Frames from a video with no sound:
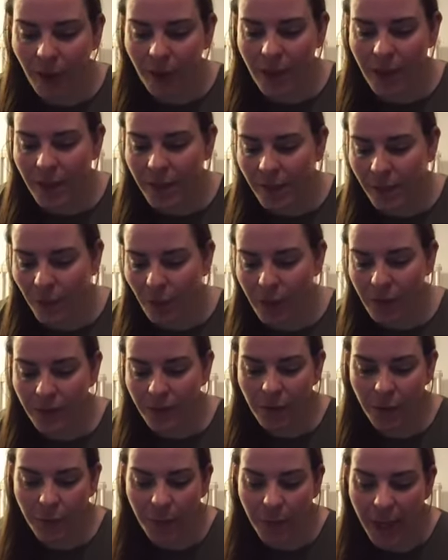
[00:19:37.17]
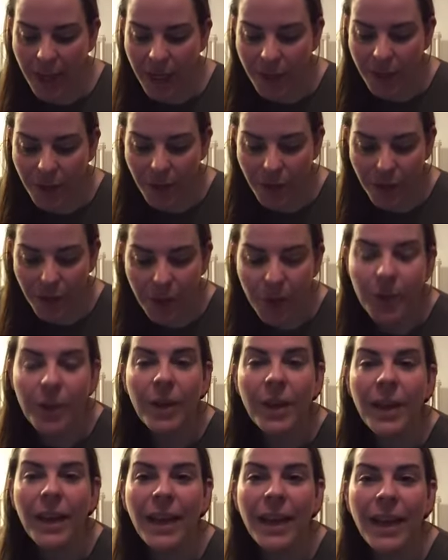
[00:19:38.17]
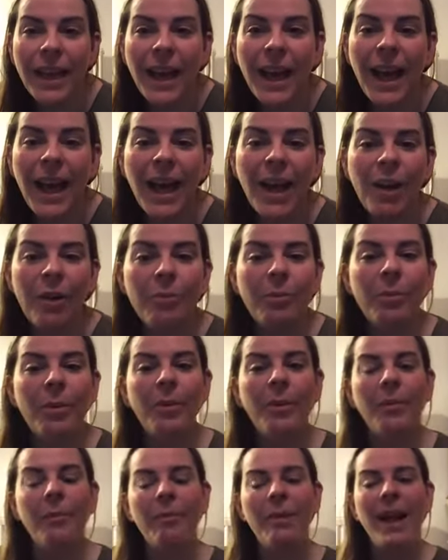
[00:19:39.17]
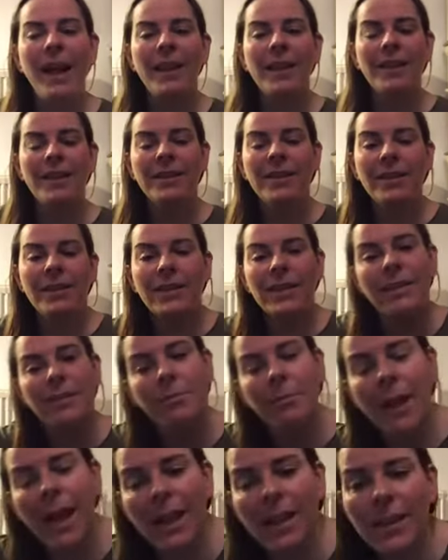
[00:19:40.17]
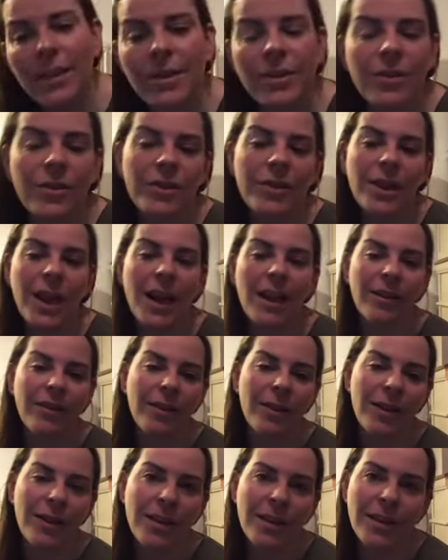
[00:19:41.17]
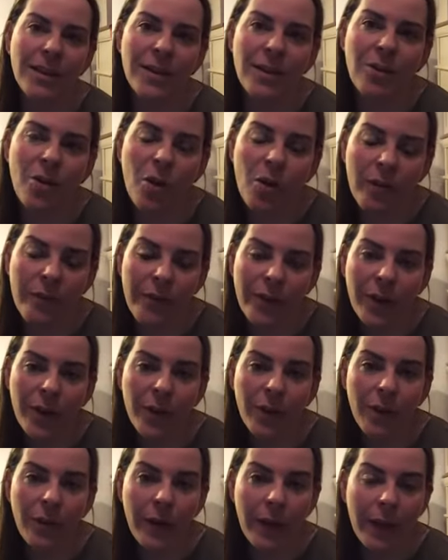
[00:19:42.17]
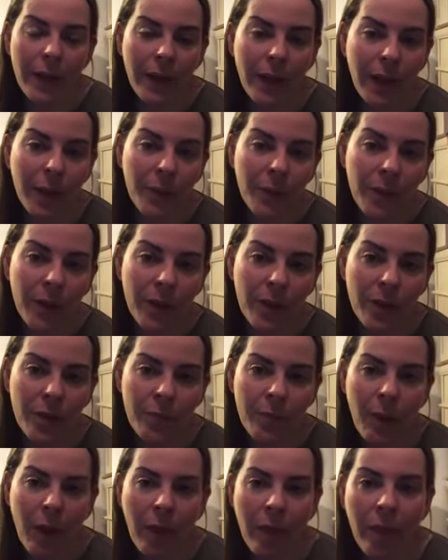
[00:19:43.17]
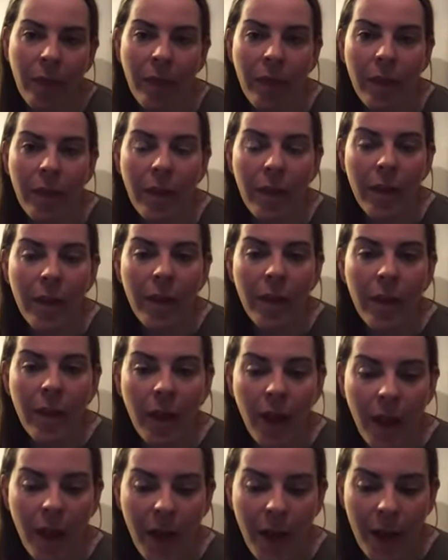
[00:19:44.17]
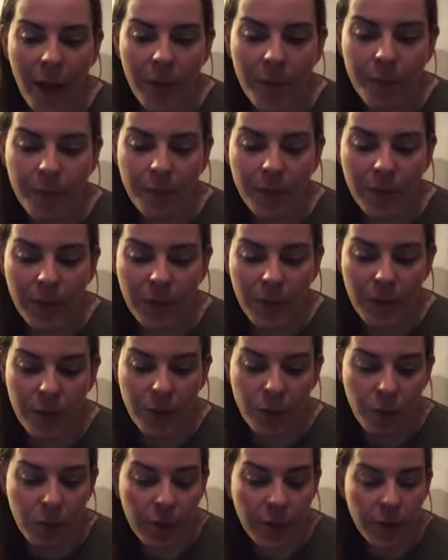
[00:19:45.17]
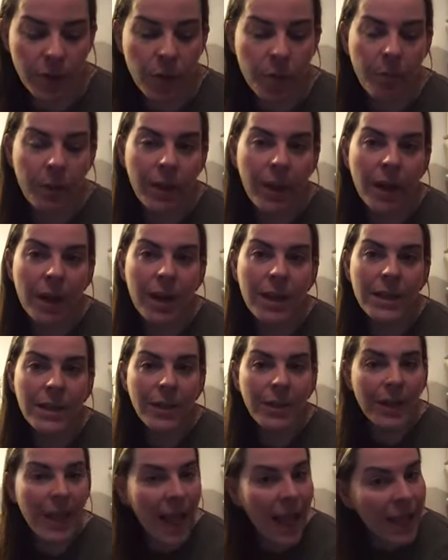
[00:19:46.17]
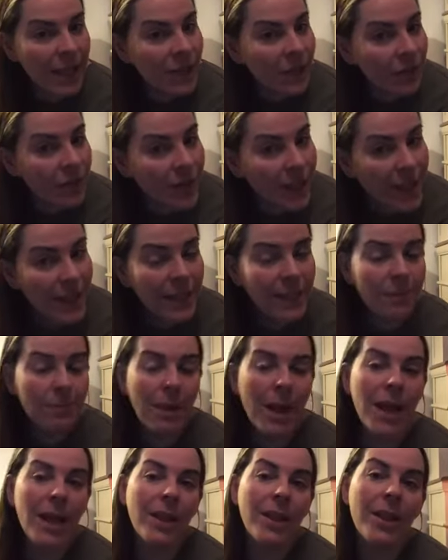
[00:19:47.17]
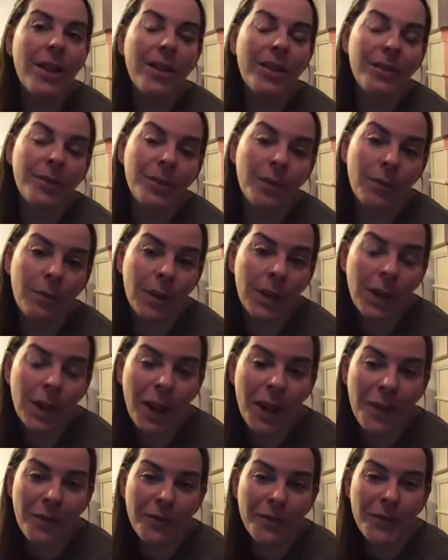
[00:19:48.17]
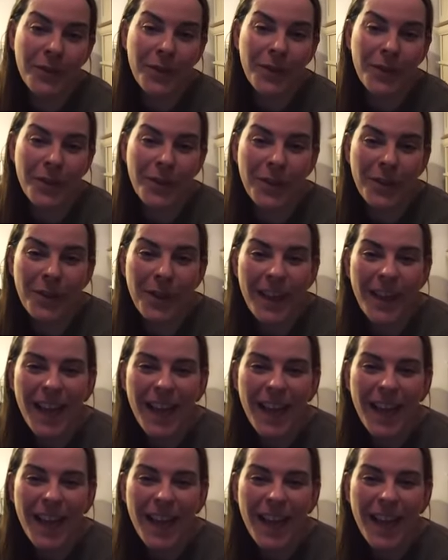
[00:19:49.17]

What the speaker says: is a wonderful way to help balance your chakras and offer you healing within your month. So the doors are open there until the end of this month. So I would love to